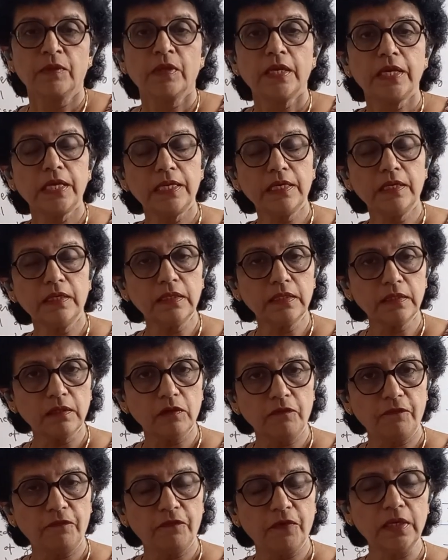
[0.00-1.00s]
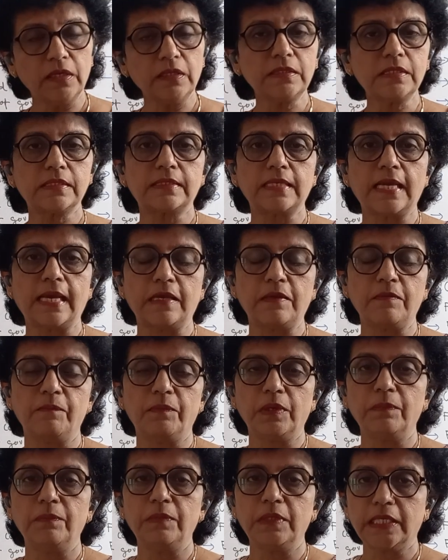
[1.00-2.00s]
Here the first time
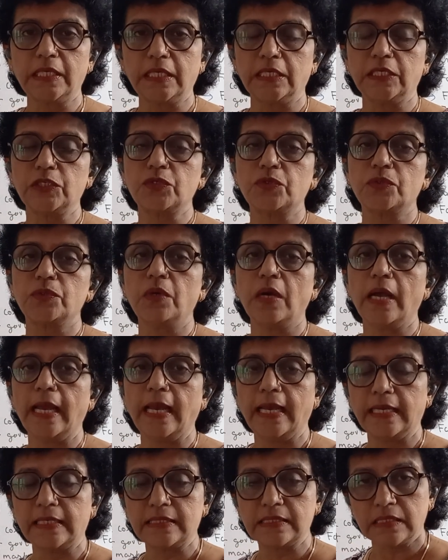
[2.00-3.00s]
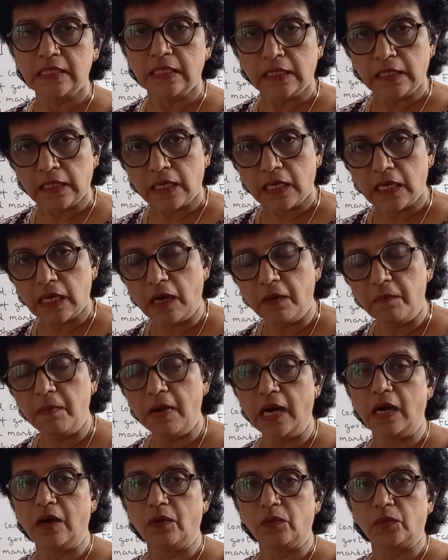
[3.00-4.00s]
public issue has come
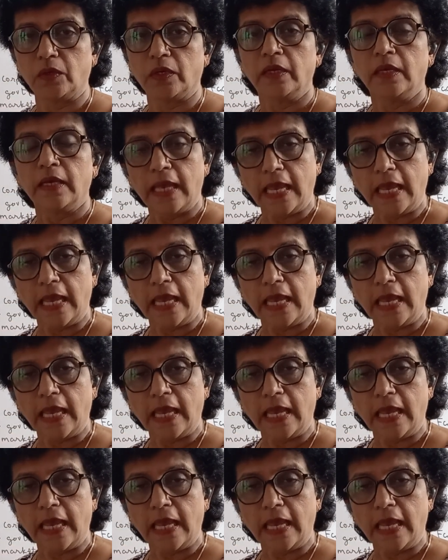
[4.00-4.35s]
out,